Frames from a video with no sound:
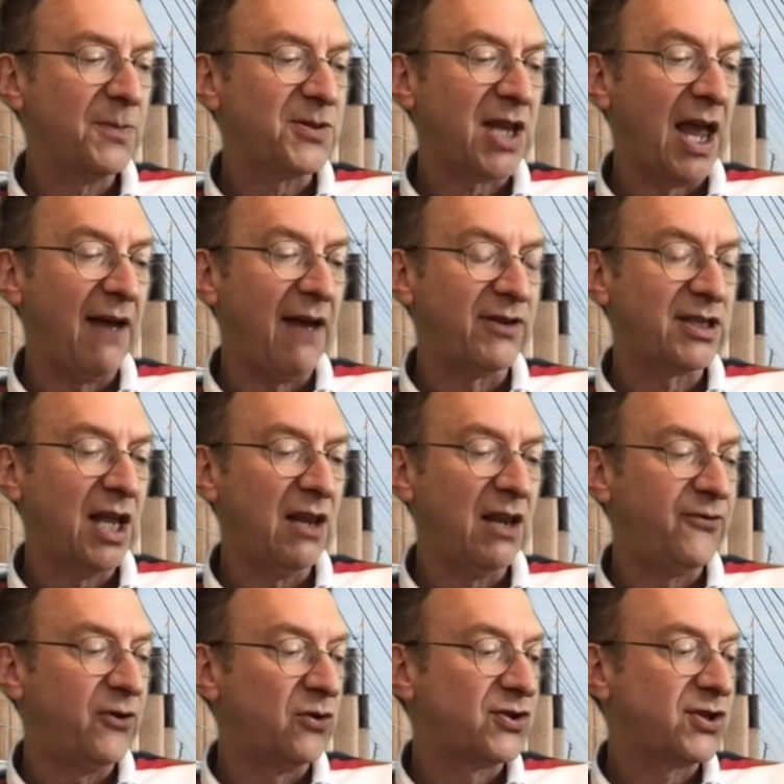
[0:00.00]
ships to have a
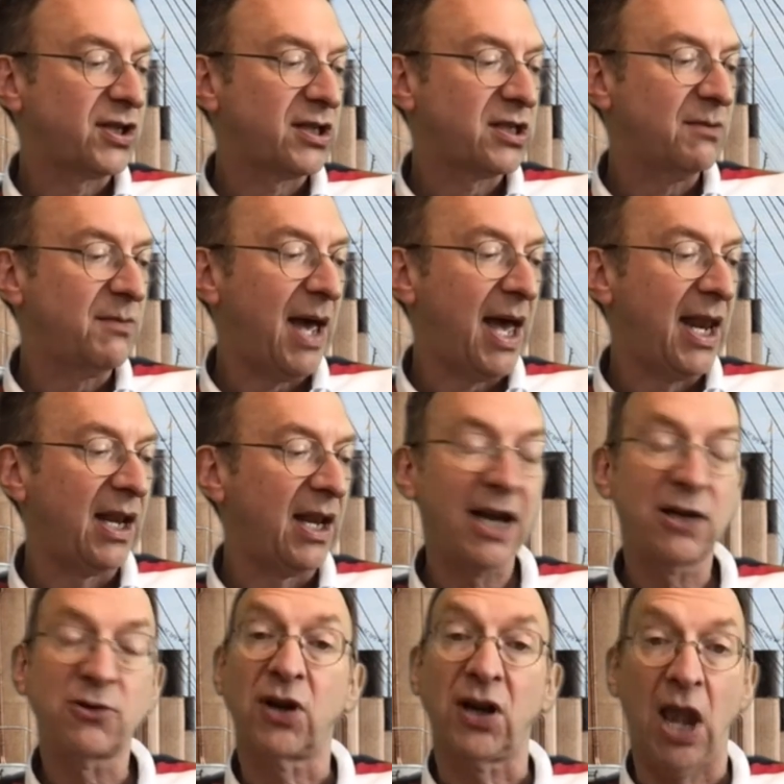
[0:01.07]
telephone system and
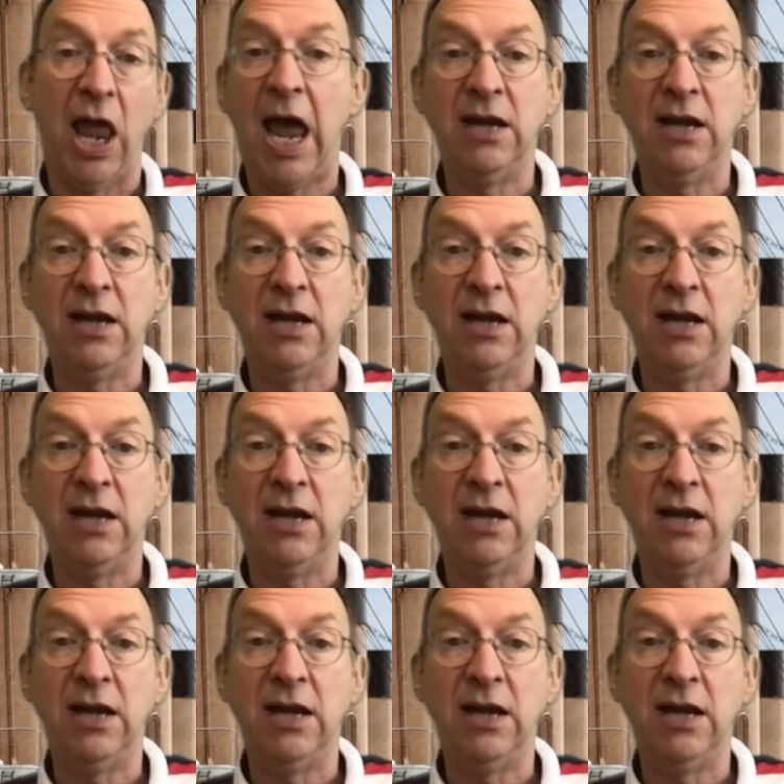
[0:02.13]
electric